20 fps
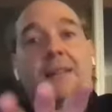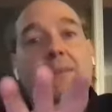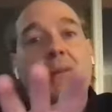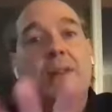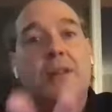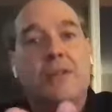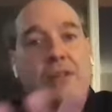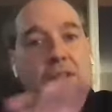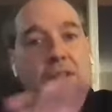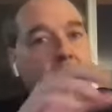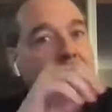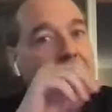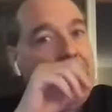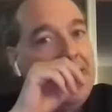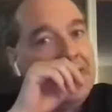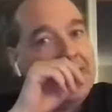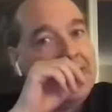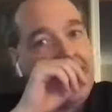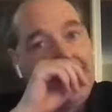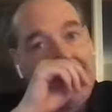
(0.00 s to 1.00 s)
I mean, there are some
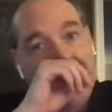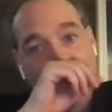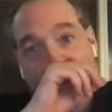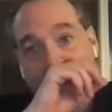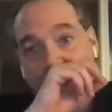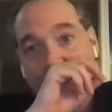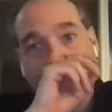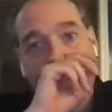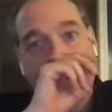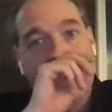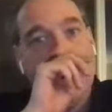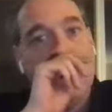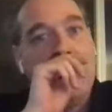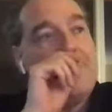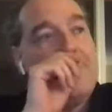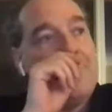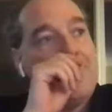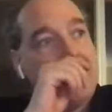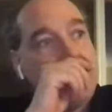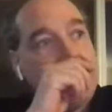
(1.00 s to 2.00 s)
clients I come into,
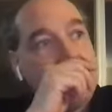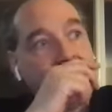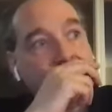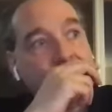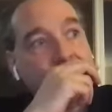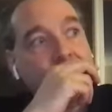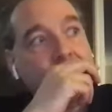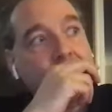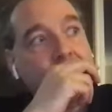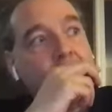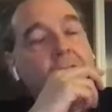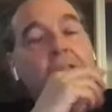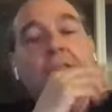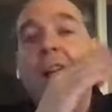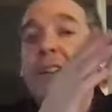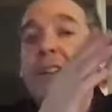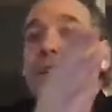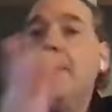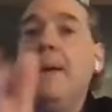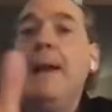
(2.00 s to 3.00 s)

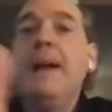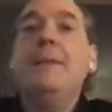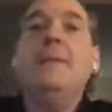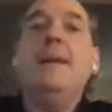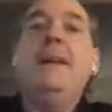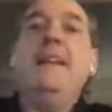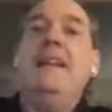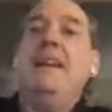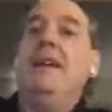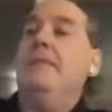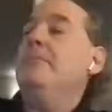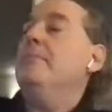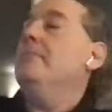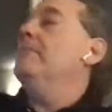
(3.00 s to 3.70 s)
demand media.